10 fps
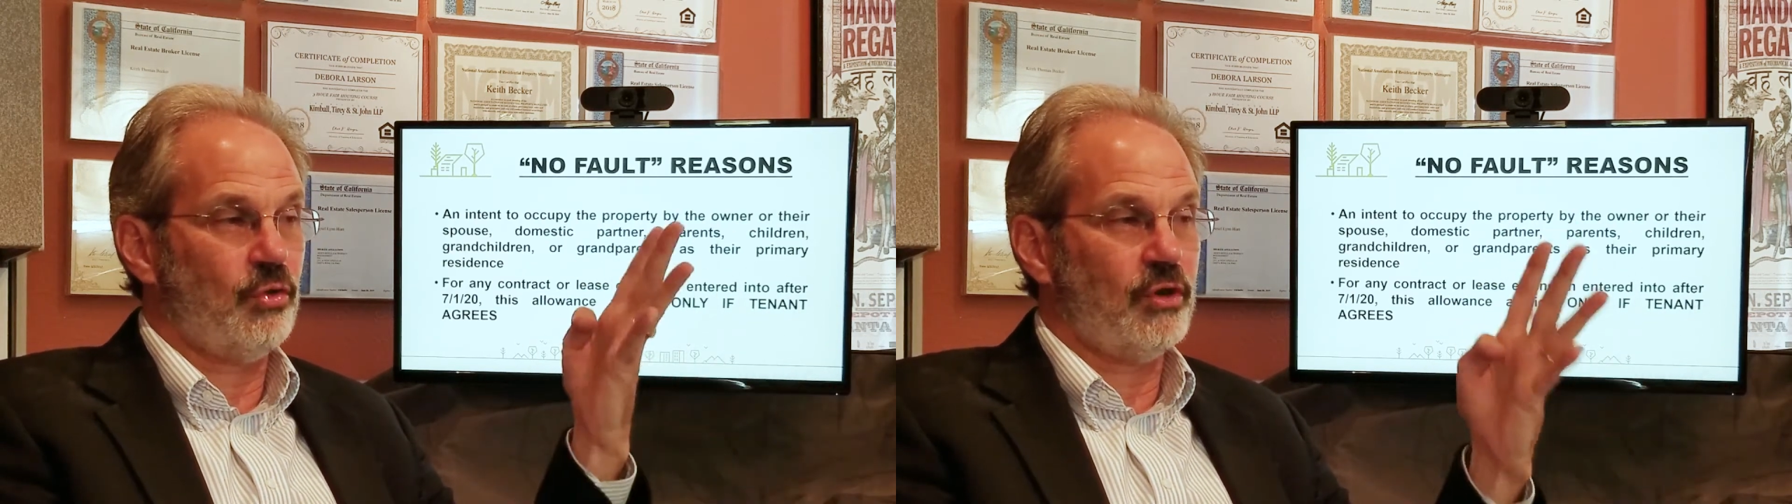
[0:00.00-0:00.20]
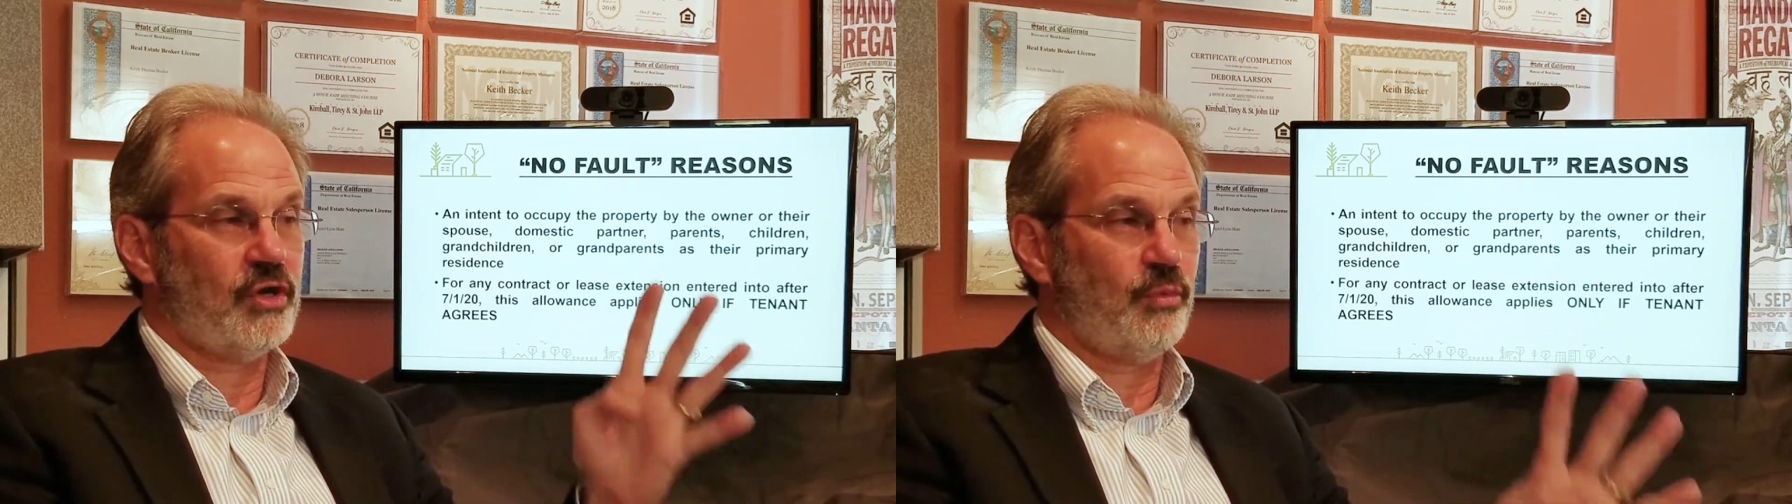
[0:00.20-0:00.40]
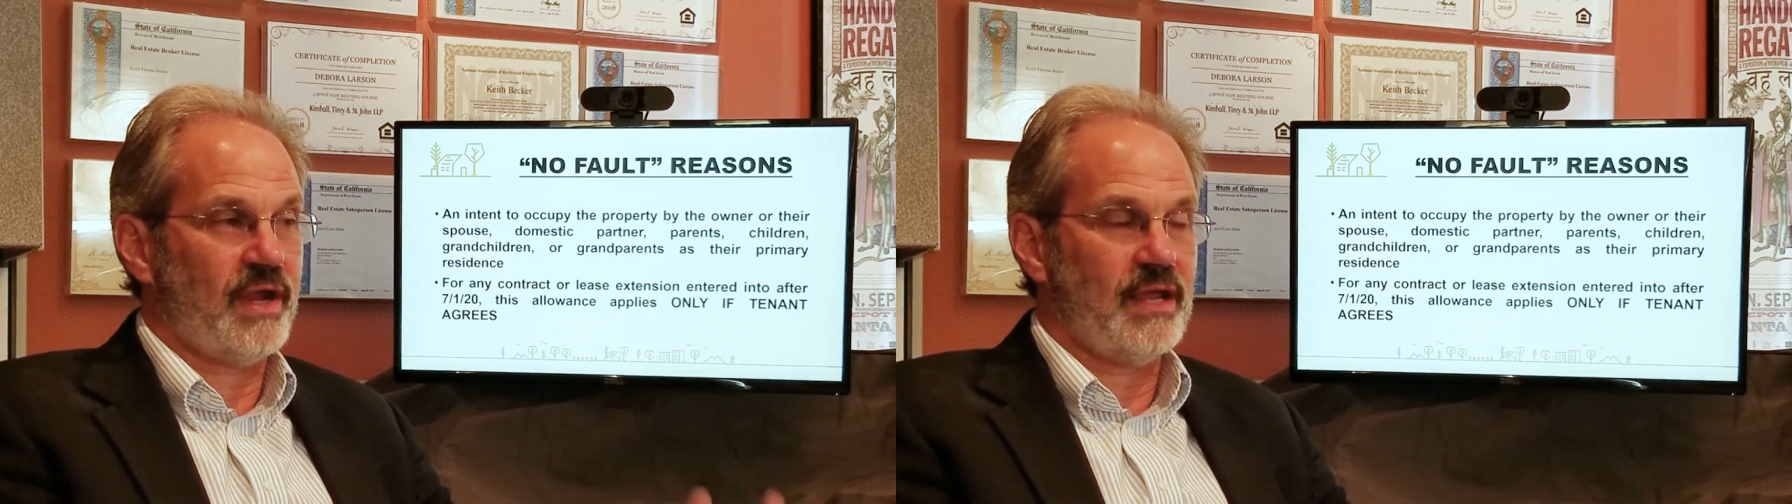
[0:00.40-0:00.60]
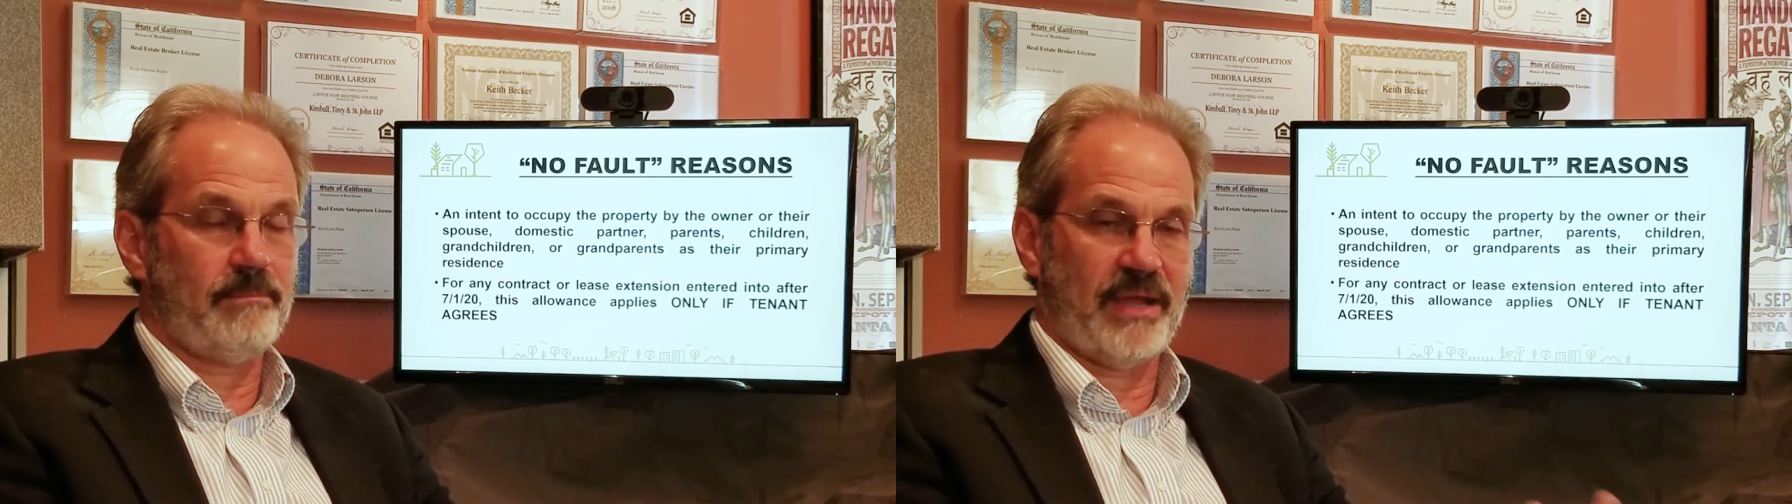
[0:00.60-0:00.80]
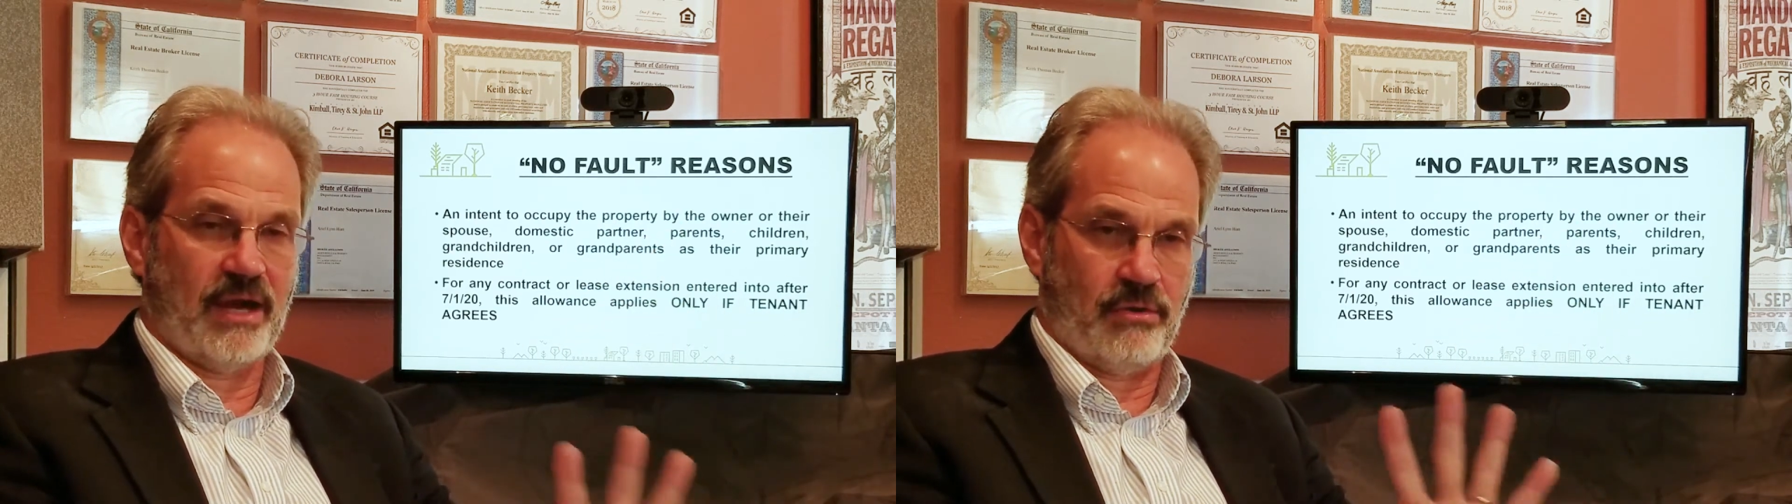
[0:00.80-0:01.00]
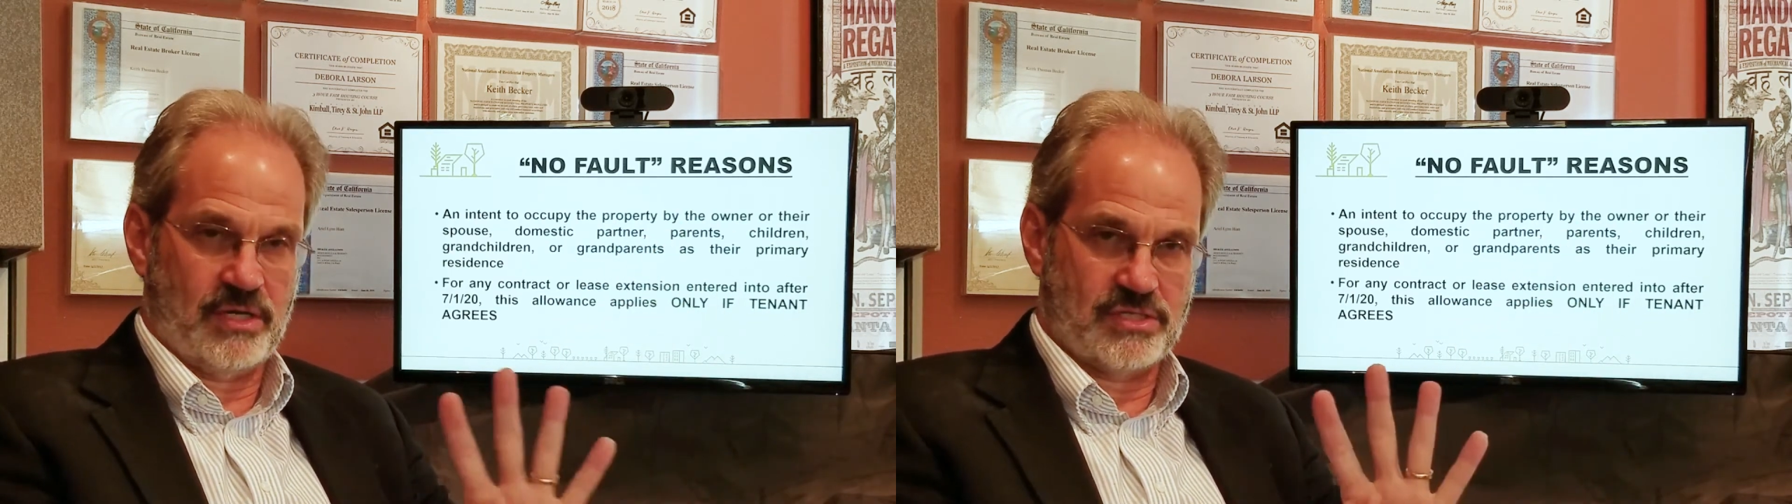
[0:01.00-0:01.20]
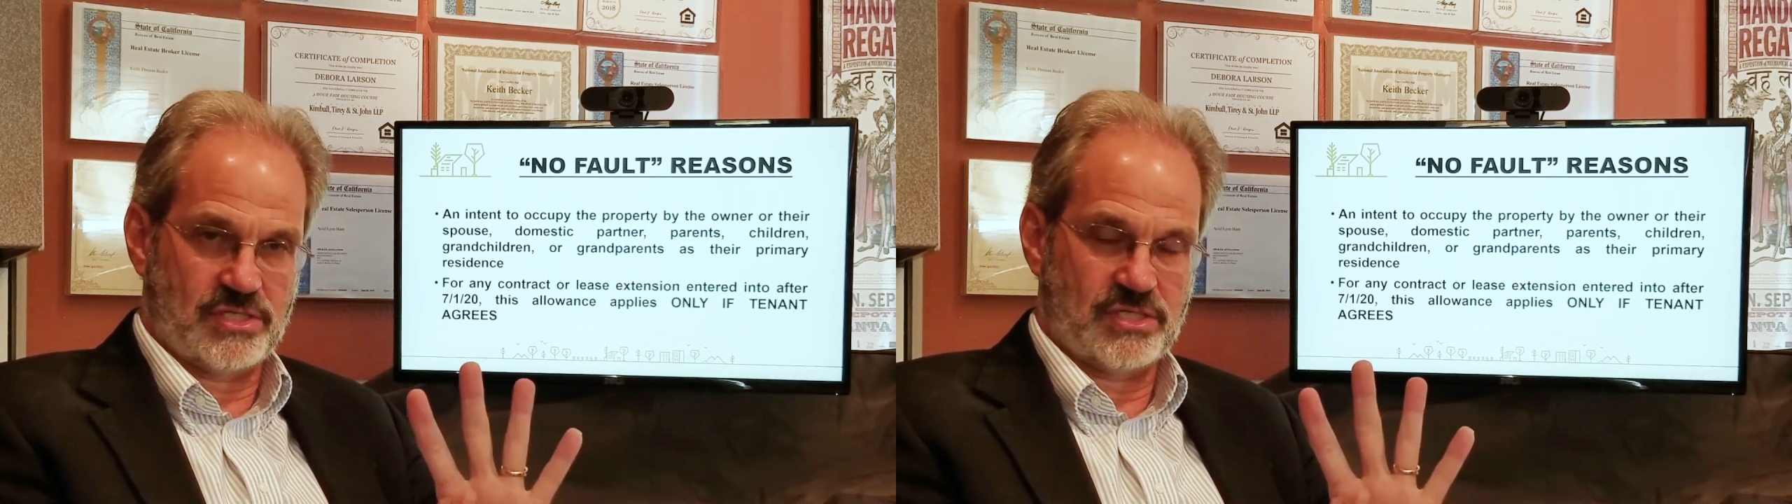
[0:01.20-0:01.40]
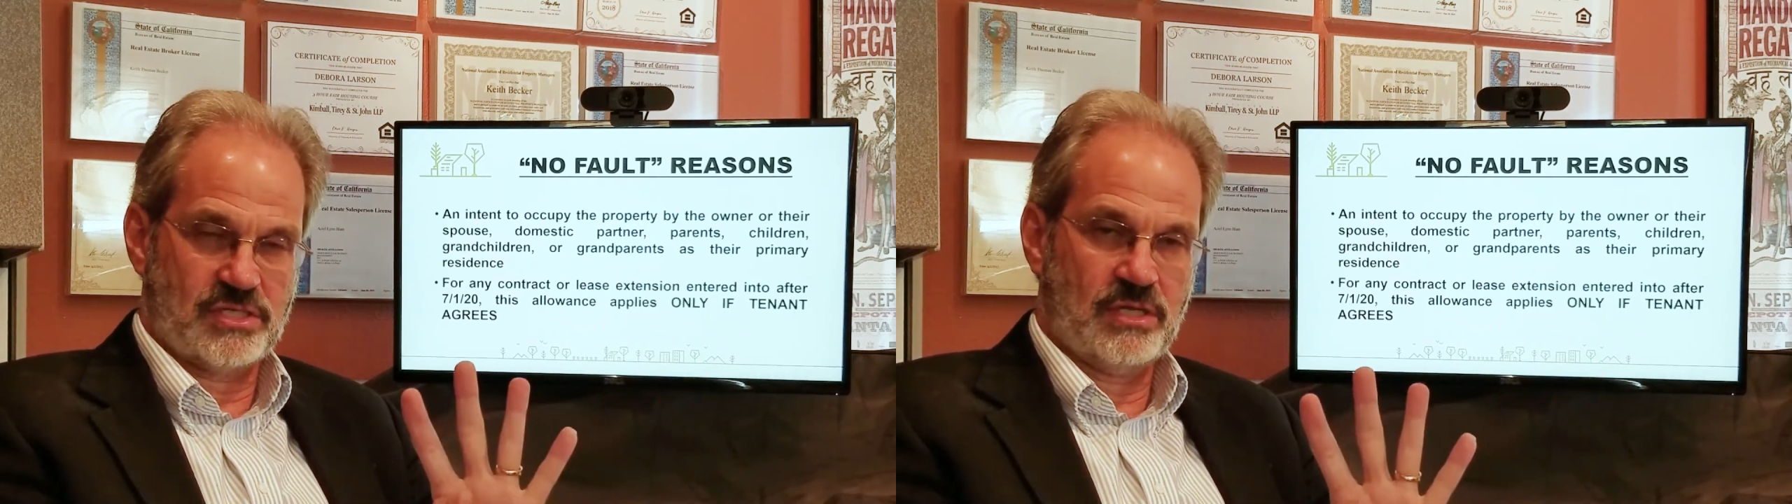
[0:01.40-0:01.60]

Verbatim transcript: or grandparents.